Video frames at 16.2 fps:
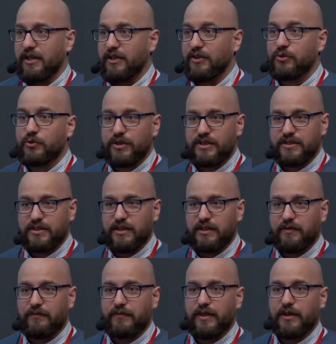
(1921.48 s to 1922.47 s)

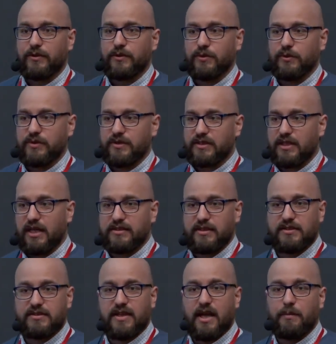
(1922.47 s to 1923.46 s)
interesting thing to discuss
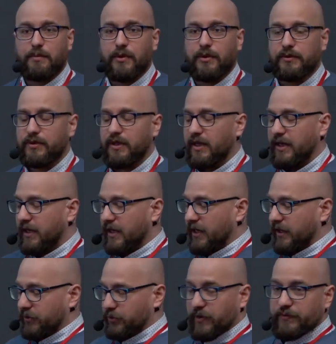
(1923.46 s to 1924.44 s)
at some point.
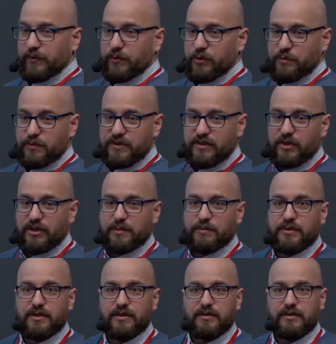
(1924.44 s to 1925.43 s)
Truffle Ruby is going to
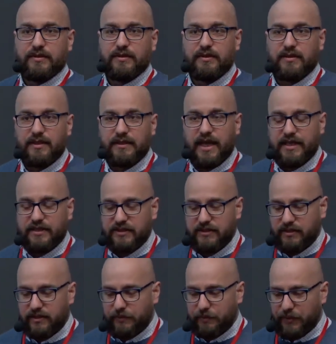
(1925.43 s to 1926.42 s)
be the
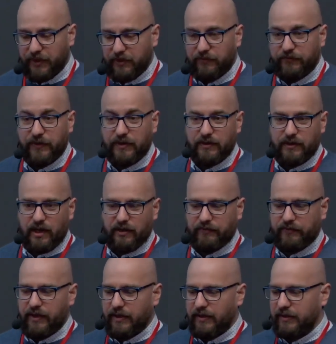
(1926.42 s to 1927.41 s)
next big thing, I
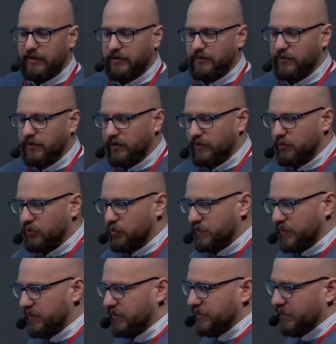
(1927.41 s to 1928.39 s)
think, in
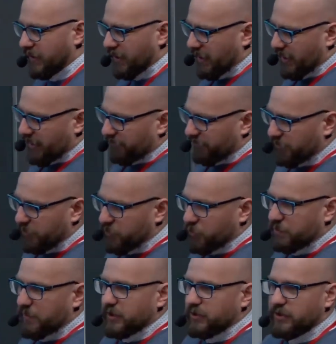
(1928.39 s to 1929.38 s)
Ruby
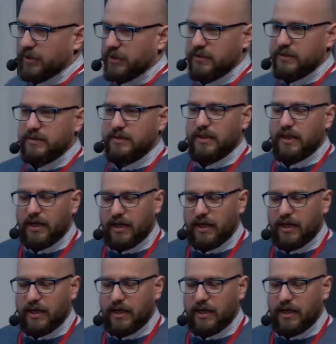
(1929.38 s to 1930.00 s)
virtual machines.